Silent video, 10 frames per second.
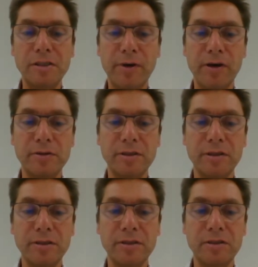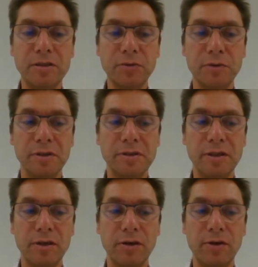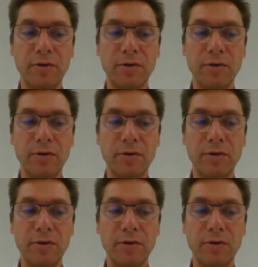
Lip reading: What about the students?